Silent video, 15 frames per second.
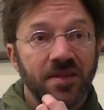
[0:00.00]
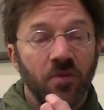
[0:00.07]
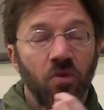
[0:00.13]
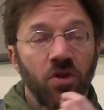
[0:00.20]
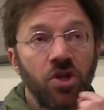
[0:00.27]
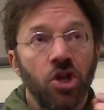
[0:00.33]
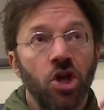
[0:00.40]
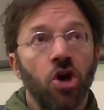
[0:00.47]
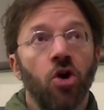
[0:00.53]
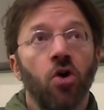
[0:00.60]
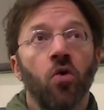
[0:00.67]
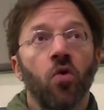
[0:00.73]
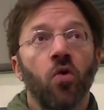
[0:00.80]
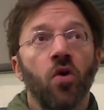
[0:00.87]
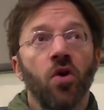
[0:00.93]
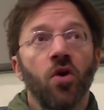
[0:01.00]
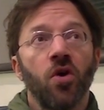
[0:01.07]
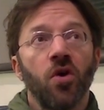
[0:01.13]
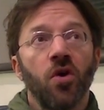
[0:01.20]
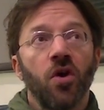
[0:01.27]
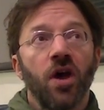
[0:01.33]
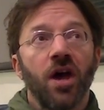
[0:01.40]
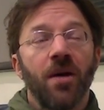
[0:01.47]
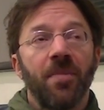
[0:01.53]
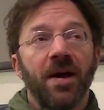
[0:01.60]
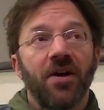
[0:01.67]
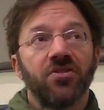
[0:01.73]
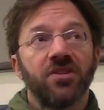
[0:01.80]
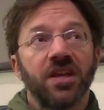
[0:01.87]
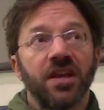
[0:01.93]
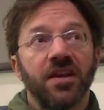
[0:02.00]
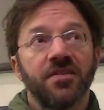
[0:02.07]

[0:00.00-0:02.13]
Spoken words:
they will know about